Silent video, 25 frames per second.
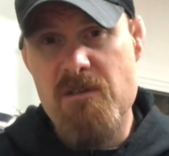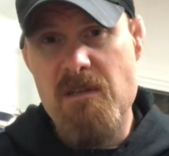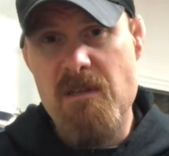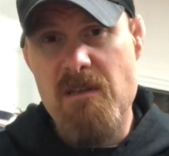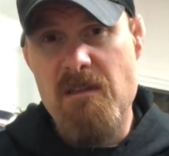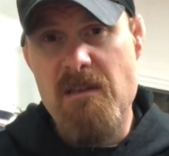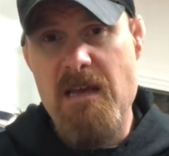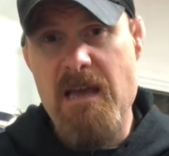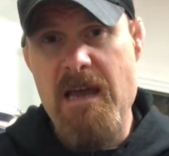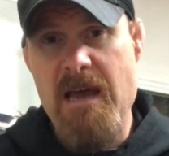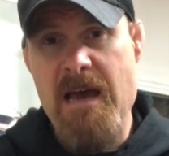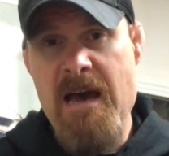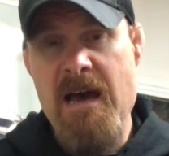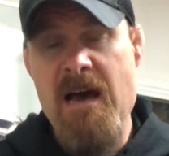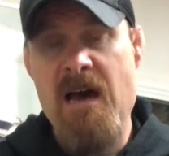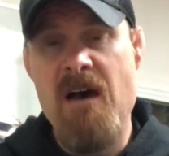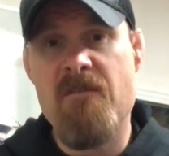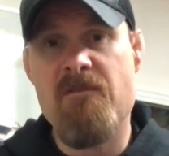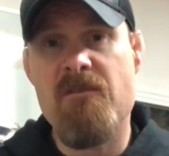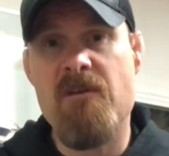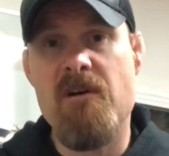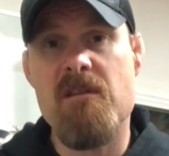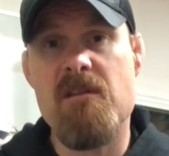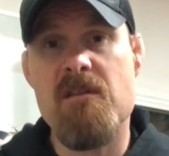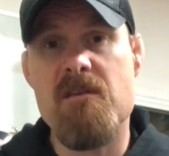that they
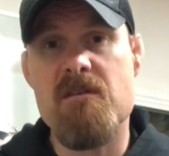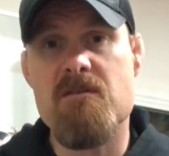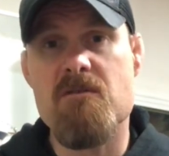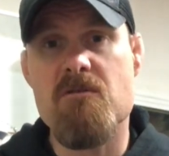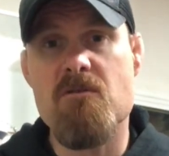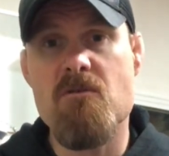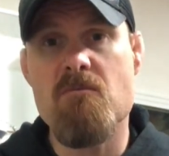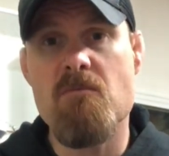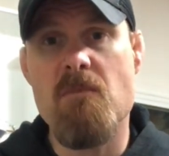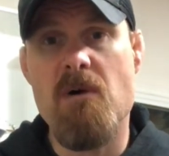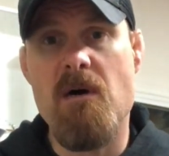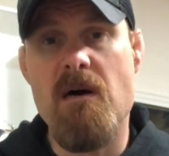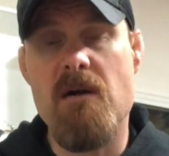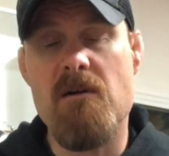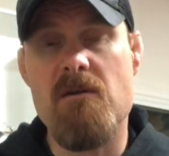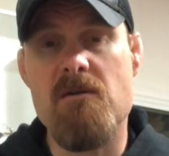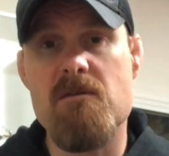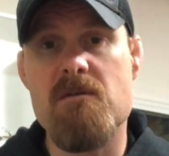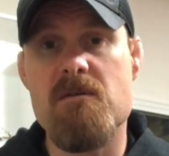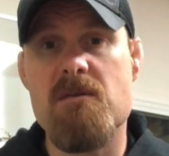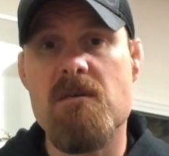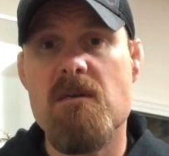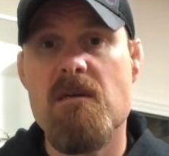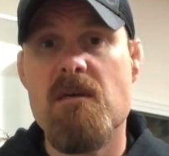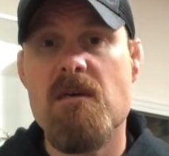have on these new
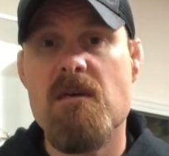models,